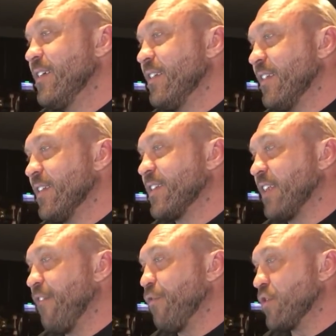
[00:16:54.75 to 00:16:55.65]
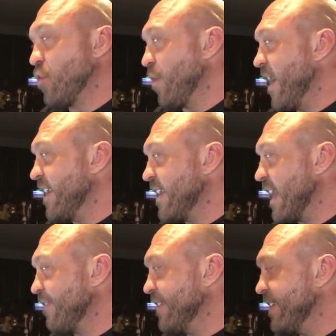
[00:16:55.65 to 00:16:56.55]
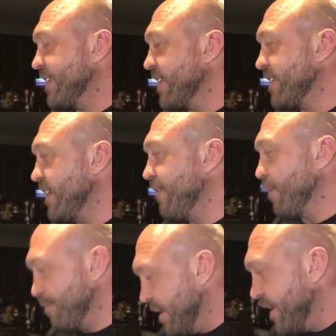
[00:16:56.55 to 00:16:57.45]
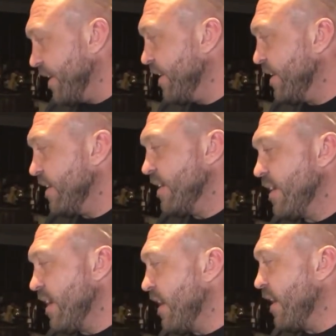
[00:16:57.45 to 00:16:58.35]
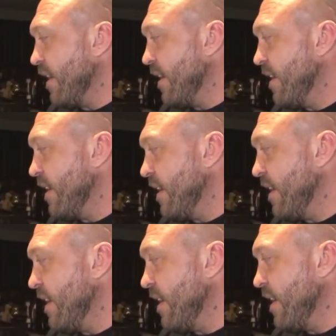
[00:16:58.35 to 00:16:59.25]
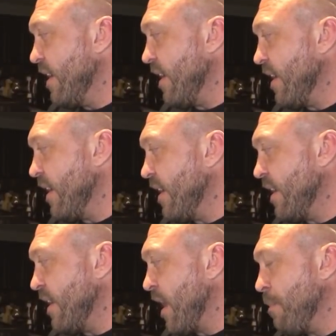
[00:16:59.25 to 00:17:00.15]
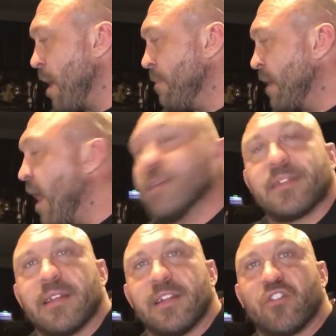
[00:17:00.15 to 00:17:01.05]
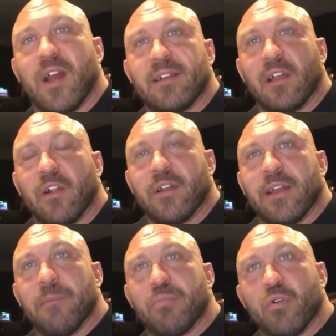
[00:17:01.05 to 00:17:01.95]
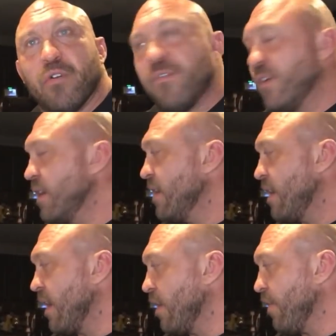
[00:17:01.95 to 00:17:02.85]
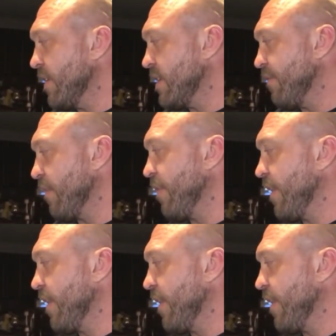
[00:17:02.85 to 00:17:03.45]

This stuff was created out of a necessity for me. And I'm constantly trying to learn and improve on all these different